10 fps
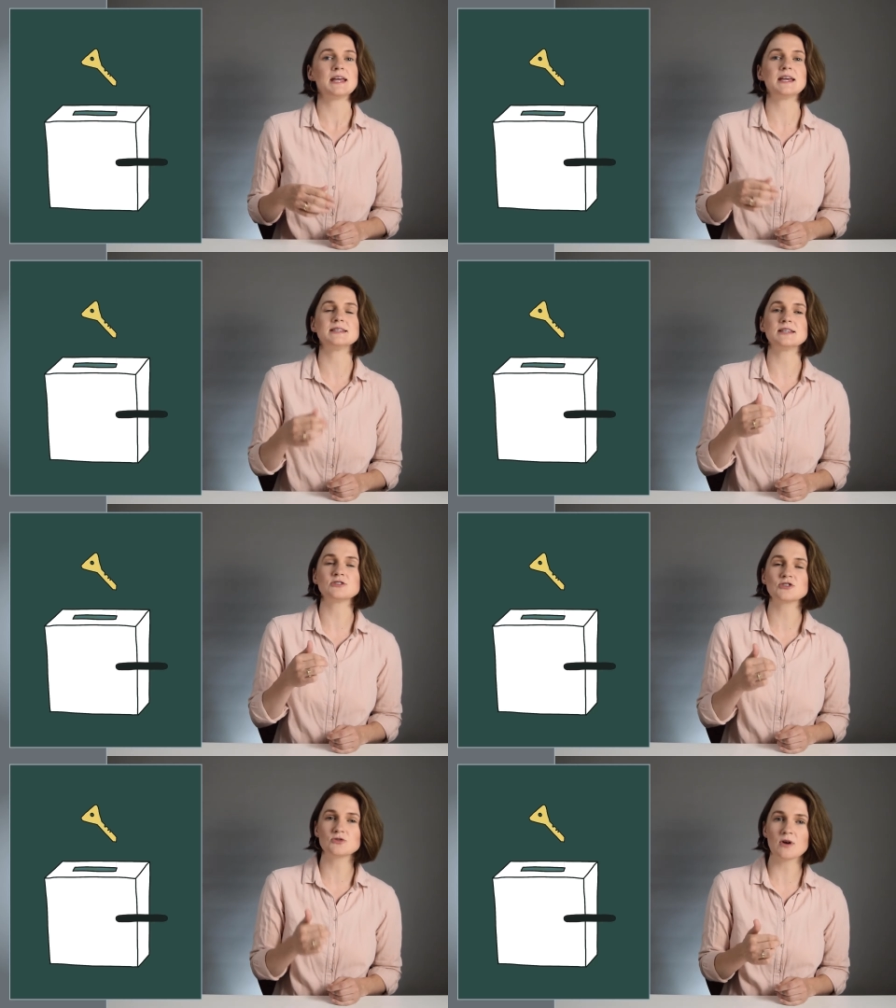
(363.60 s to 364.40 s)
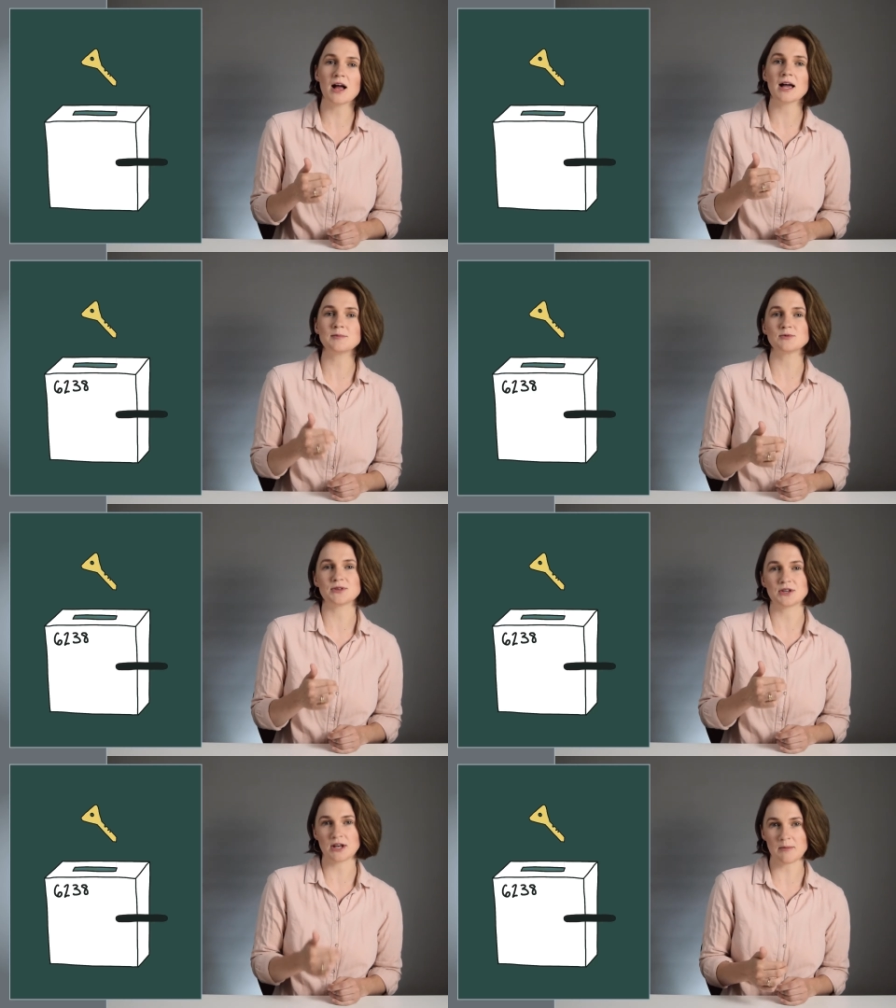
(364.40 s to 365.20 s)
is inscribed
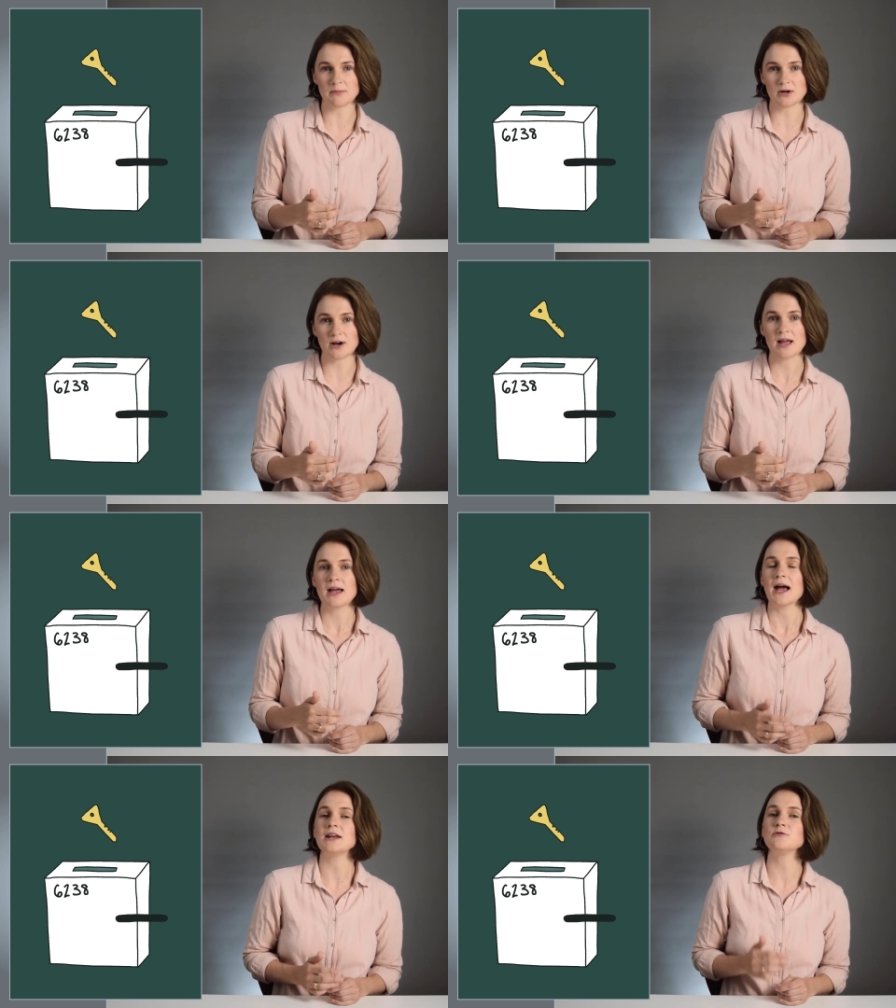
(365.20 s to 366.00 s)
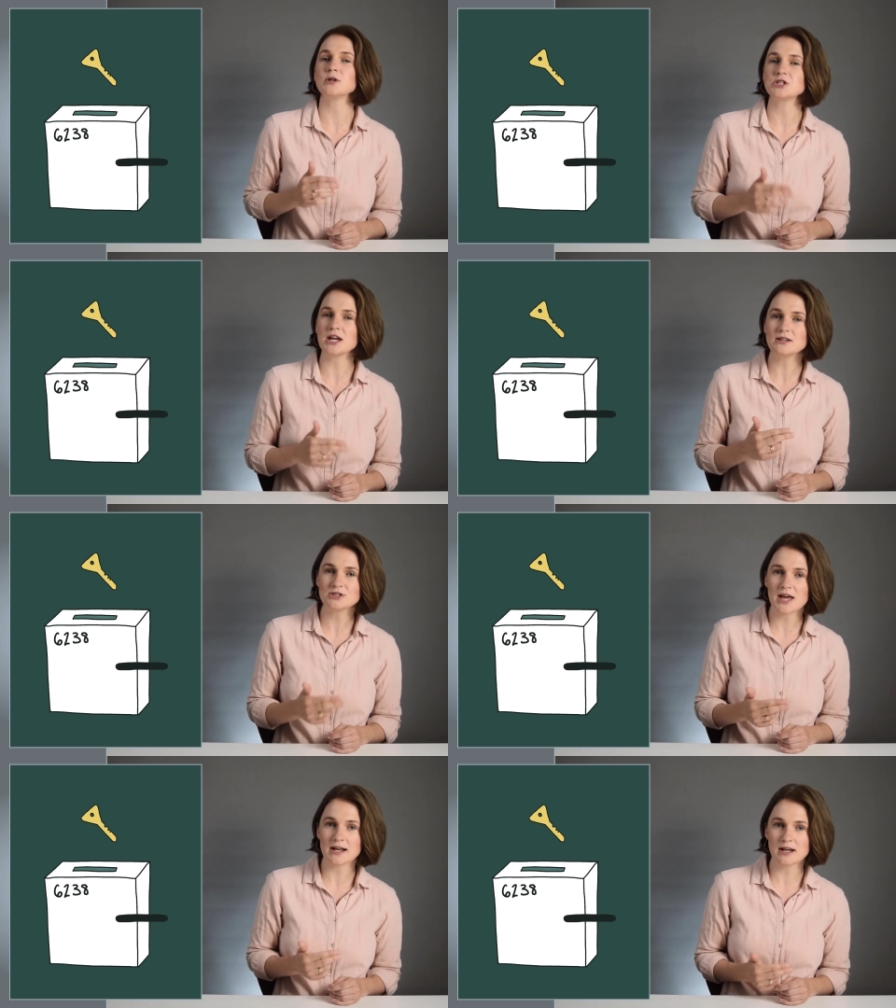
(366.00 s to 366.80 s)
with a number, and if we change
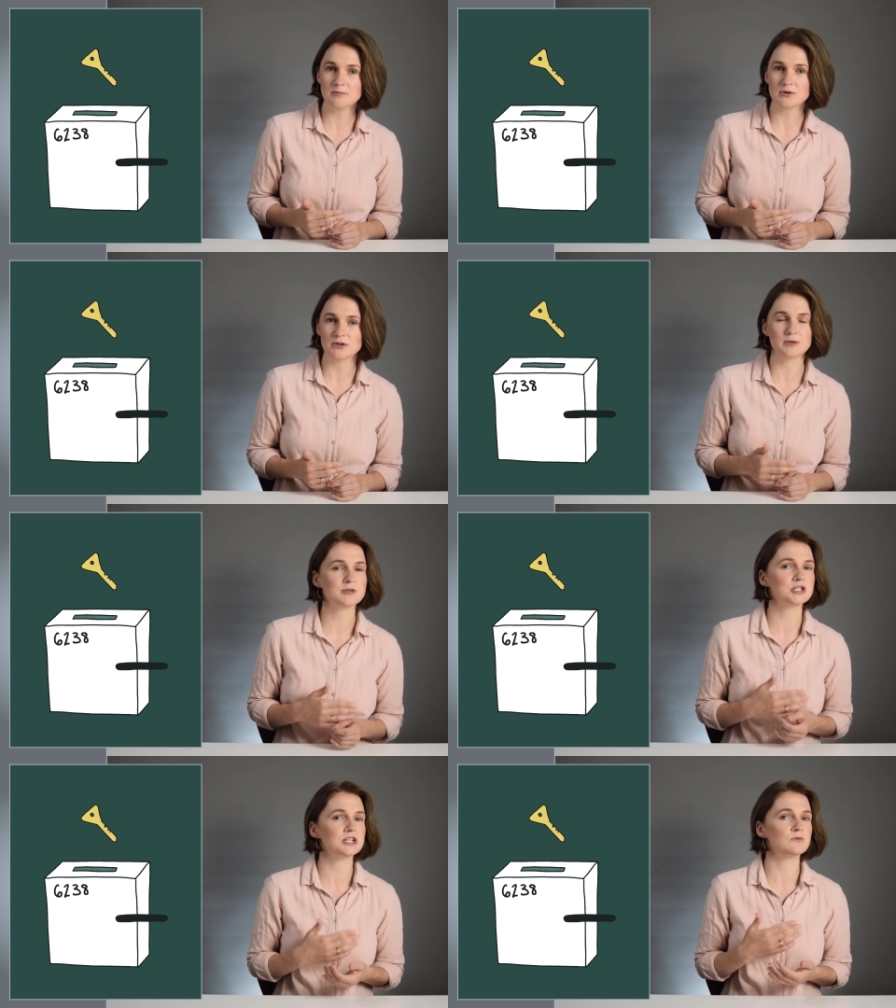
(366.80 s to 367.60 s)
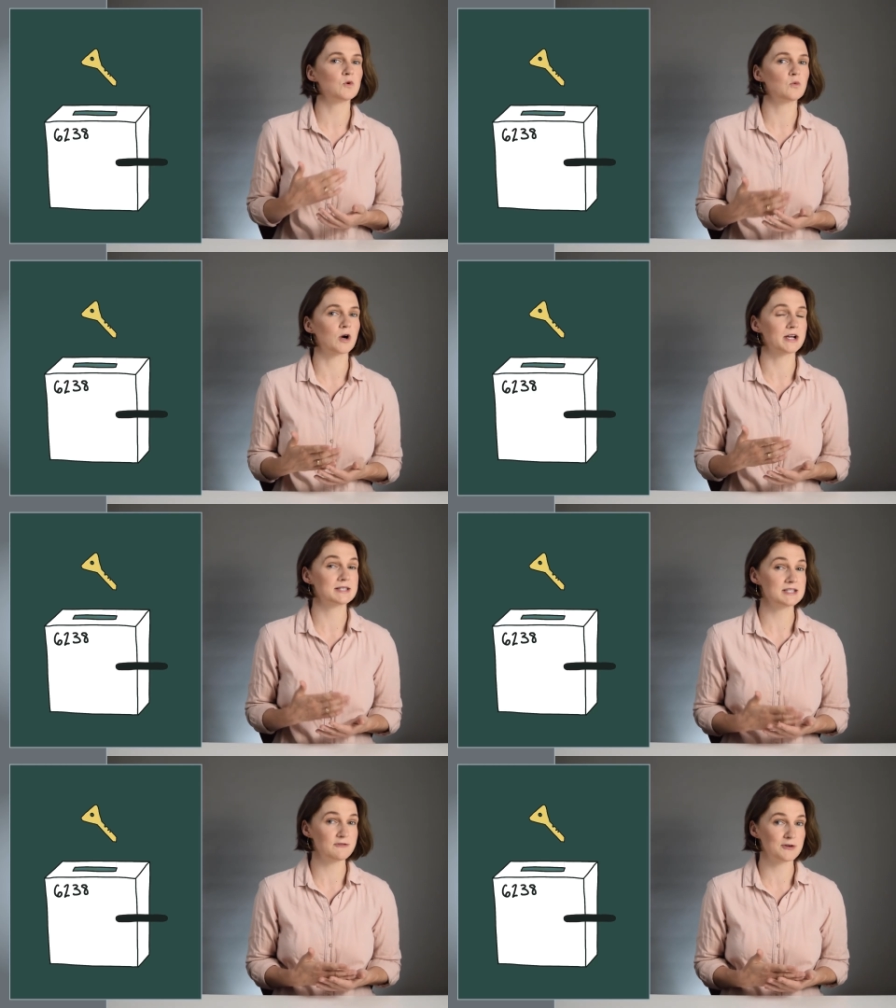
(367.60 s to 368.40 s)
that number, the machine will work
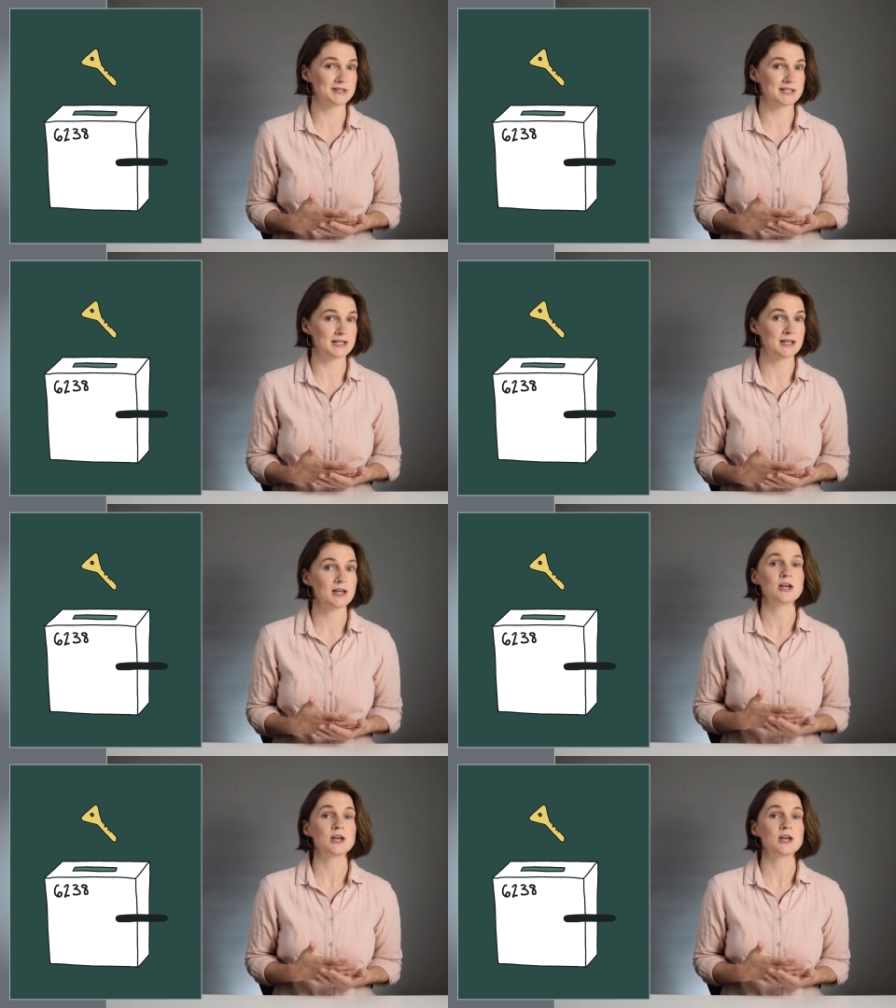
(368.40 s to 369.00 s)
differently.